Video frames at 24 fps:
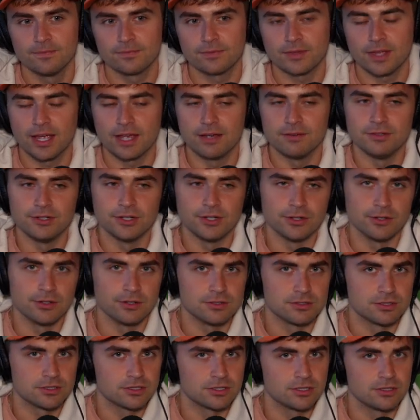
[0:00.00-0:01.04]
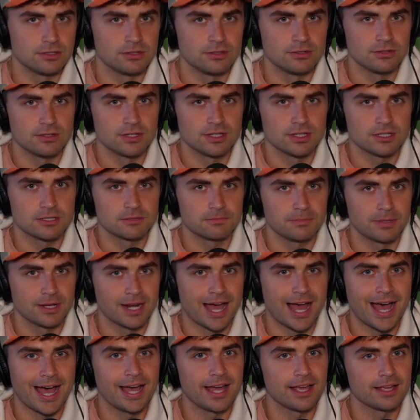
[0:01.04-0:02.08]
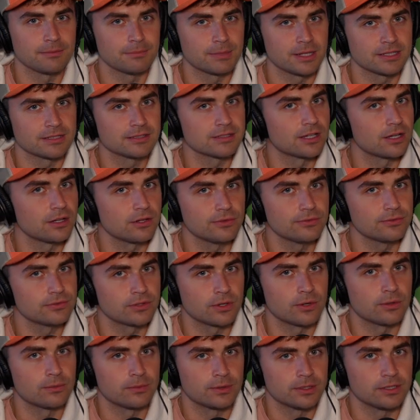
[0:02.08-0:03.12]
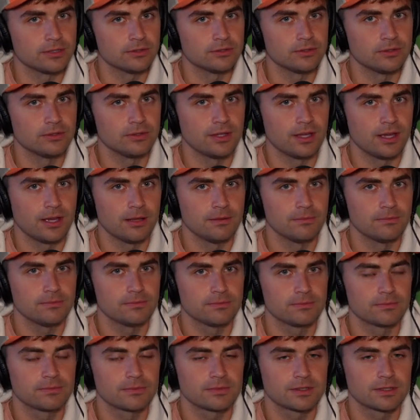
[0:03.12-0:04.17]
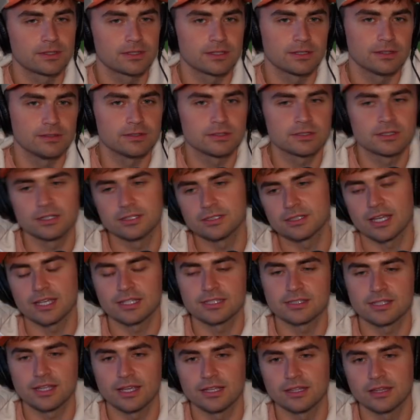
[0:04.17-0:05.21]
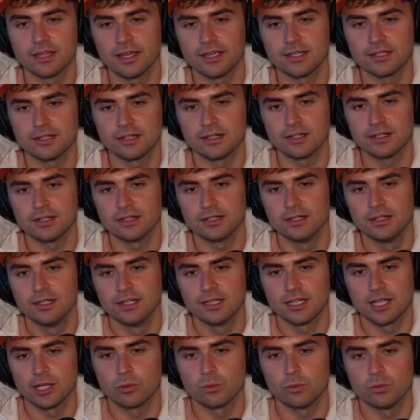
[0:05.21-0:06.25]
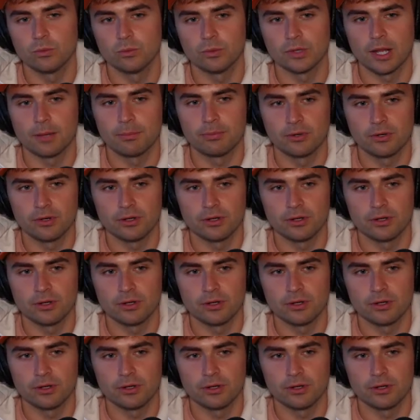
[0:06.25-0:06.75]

I have an urge to do this, but I myself don't want to do that. Because, like, say, like, uh, like when I put